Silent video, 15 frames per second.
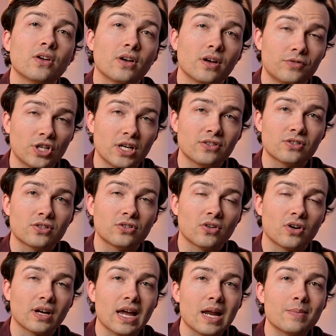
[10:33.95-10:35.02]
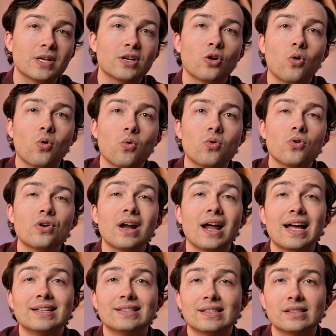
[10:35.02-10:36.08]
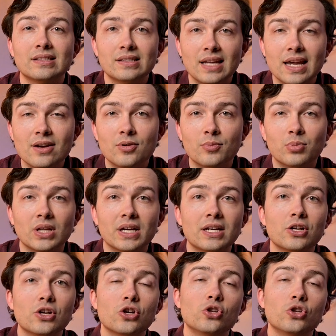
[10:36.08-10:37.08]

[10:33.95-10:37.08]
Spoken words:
of Chase's Guitar Academy, or as the standard plan,